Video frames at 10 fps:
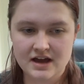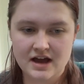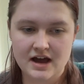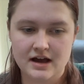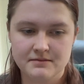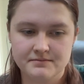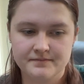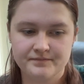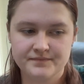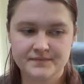
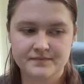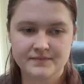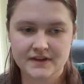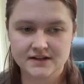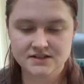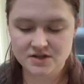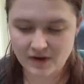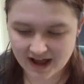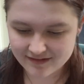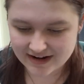
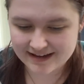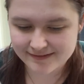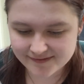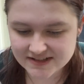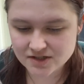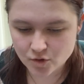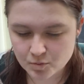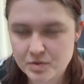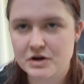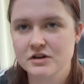have like a physical
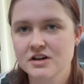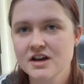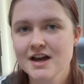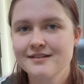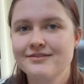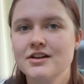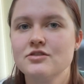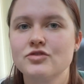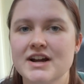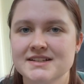book full
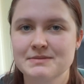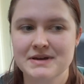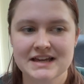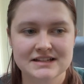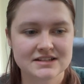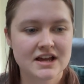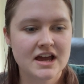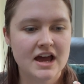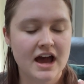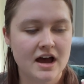of recipes,
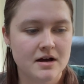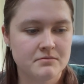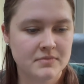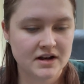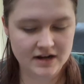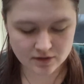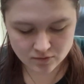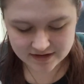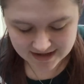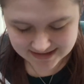like
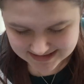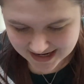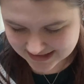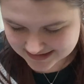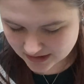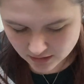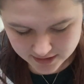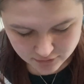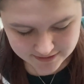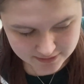all of that
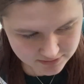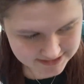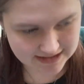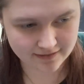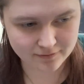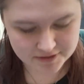tactile real stuff. We